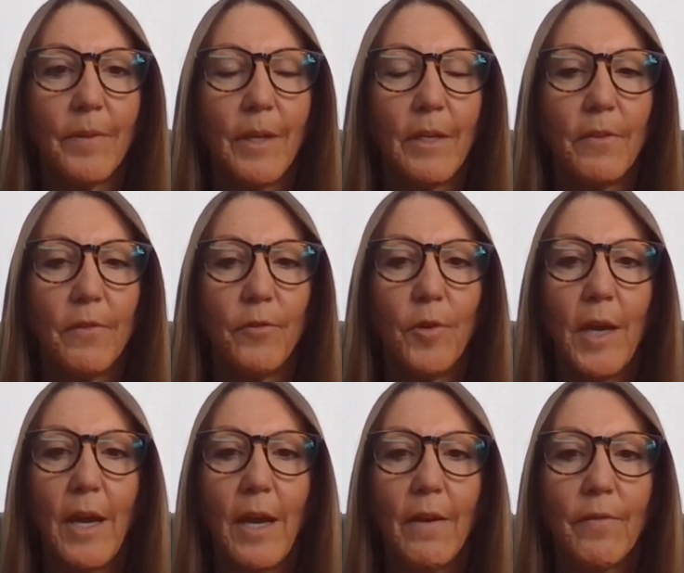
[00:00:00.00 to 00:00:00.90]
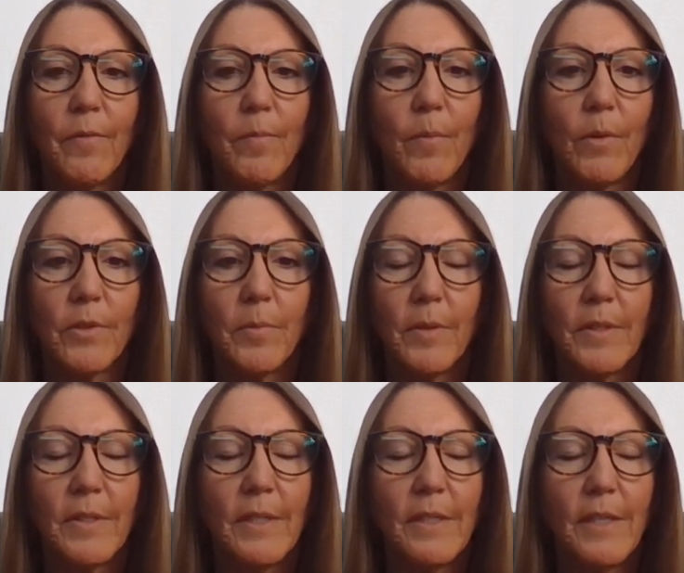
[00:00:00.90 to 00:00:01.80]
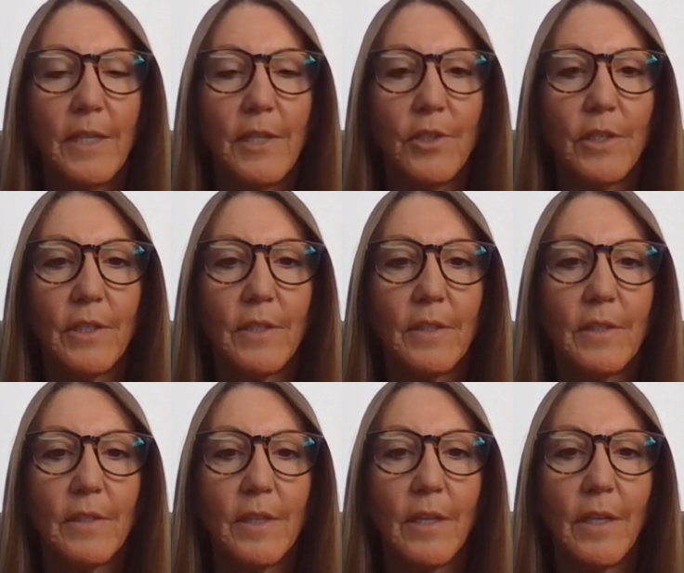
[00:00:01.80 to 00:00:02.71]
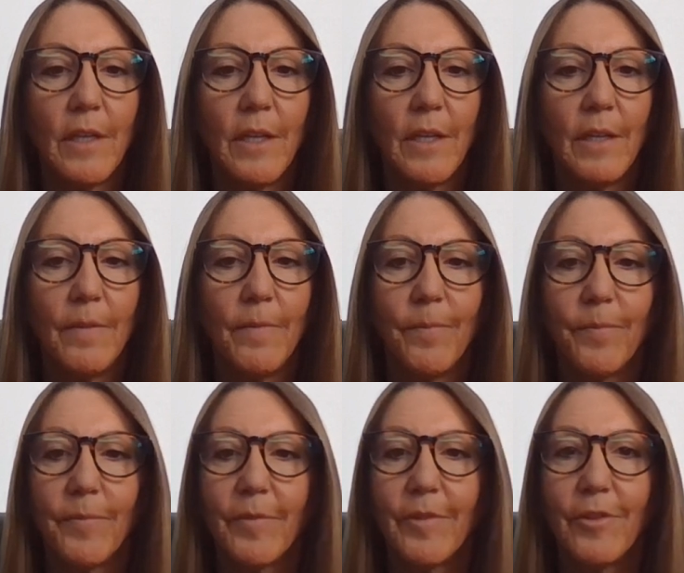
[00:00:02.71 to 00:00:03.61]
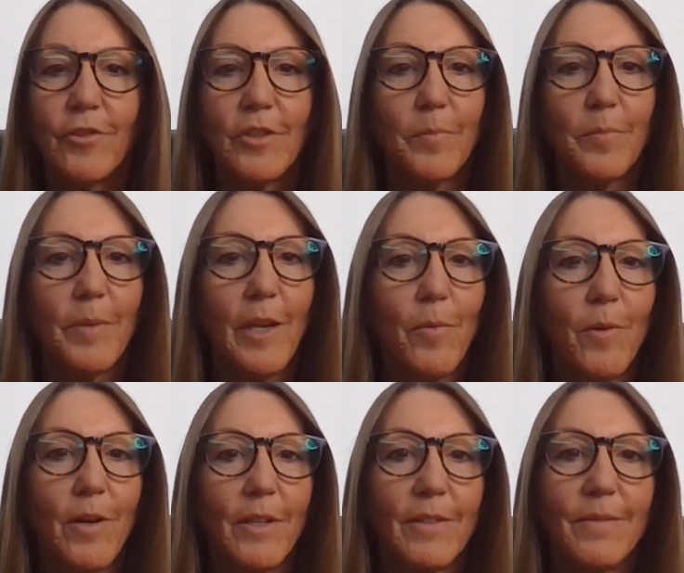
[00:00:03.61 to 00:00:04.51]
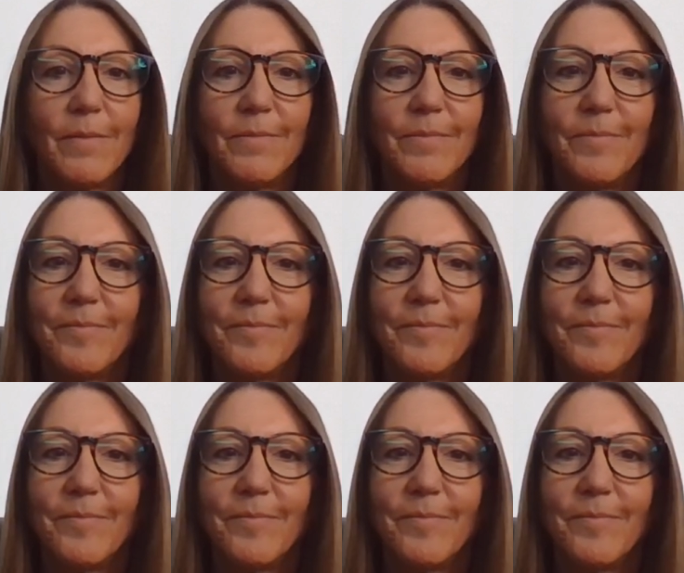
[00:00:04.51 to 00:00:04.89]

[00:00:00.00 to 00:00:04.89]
And if you have multiple sensations, just pick one.